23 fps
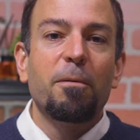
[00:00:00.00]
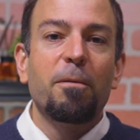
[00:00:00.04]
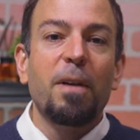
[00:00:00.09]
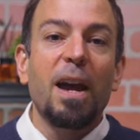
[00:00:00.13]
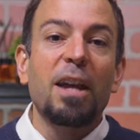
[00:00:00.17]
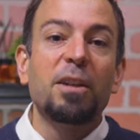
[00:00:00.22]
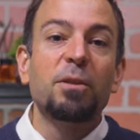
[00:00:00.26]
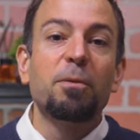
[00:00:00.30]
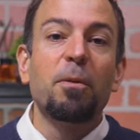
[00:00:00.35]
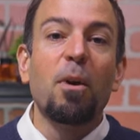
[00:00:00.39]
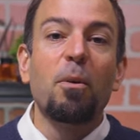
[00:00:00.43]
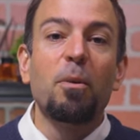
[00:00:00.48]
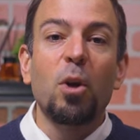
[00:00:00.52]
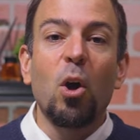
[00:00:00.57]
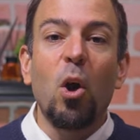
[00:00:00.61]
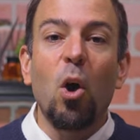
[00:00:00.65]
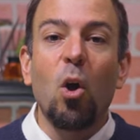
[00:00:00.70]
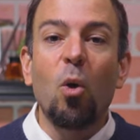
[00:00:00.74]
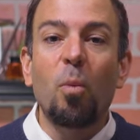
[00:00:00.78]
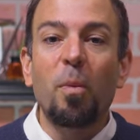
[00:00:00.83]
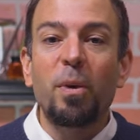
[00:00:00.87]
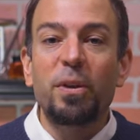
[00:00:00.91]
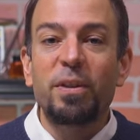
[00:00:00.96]
Fast forward
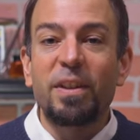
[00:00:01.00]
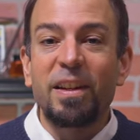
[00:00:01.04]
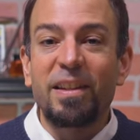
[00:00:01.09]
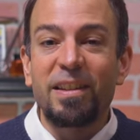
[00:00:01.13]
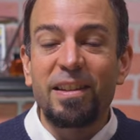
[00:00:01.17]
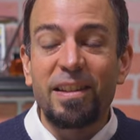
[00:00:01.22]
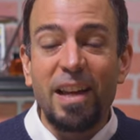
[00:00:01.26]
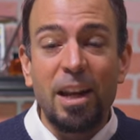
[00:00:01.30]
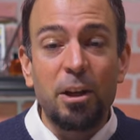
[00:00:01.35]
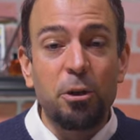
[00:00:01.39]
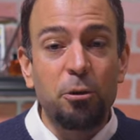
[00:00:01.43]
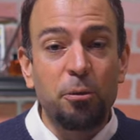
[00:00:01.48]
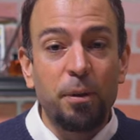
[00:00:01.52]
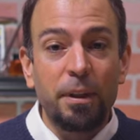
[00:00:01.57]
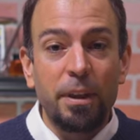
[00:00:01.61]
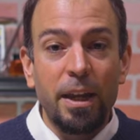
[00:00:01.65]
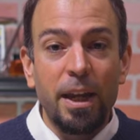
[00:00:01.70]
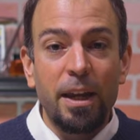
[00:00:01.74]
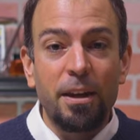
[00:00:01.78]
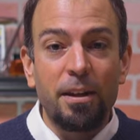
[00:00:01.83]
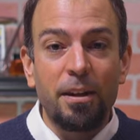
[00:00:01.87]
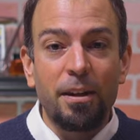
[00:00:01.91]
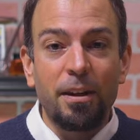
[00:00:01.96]
almost a century
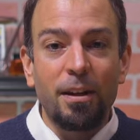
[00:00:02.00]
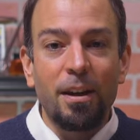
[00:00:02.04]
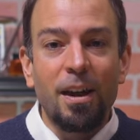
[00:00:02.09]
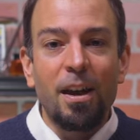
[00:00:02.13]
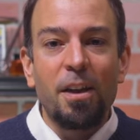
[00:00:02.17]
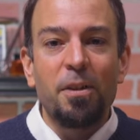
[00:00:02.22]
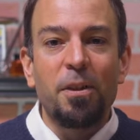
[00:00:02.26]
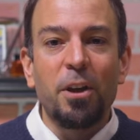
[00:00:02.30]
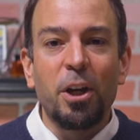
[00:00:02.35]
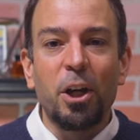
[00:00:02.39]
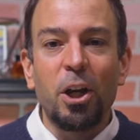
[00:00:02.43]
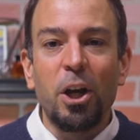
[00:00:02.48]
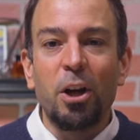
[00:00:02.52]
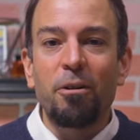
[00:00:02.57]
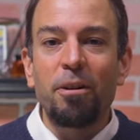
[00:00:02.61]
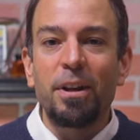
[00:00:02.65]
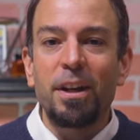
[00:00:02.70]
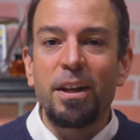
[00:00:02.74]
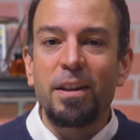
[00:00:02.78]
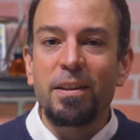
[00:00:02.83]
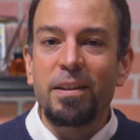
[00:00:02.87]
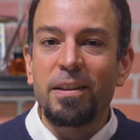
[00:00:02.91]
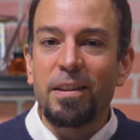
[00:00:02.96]
later, the
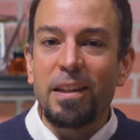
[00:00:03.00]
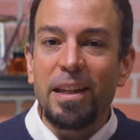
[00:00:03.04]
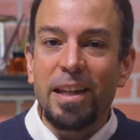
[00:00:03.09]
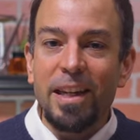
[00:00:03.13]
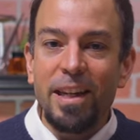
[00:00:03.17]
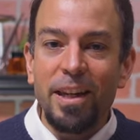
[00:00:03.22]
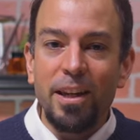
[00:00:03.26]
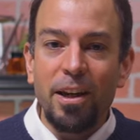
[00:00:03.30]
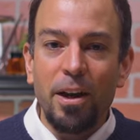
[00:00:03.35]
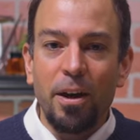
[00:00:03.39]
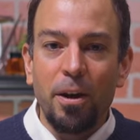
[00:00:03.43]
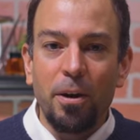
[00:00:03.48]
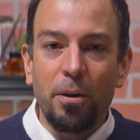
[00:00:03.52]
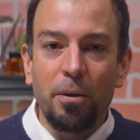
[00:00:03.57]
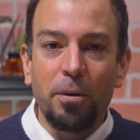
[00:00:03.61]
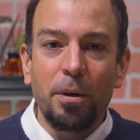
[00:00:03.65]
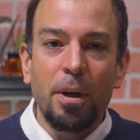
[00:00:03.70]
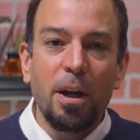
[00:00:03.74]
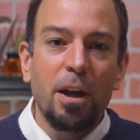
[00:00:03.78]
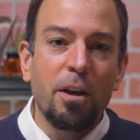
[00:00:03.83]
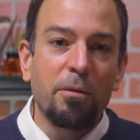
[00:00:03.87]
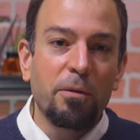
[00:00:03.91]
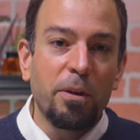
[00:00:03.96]
current C E O
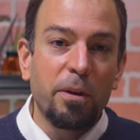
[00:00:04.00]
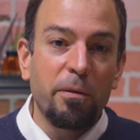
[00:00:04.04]
of